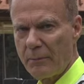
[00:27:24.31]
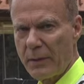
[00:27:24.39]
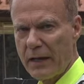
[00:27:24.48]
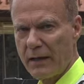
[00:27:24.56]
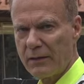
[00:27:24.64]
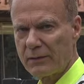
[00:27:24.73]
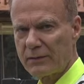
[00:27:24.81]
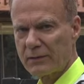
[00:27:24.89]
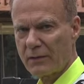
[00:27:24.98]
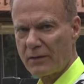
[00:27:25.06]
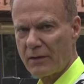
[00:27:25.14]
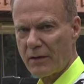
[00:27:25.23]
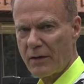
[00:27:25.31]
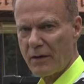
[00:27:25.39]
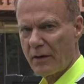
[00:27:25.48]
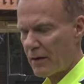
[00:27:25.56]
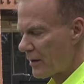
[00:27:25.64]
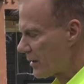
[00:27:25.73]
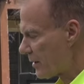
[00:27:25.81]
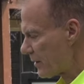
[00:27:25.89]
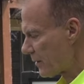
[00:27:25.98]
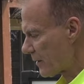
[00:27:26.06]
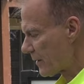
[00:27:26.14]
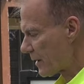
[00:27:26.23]
panes
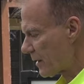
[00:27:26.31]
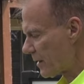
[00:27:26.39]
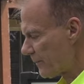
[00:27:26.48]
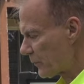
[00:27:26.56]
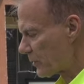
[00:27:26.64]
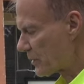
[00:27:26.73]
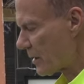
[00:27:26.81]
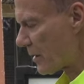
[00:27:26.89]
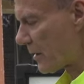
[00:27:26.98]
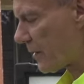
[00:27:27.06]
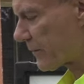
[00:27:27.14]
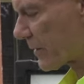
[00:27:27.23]
here of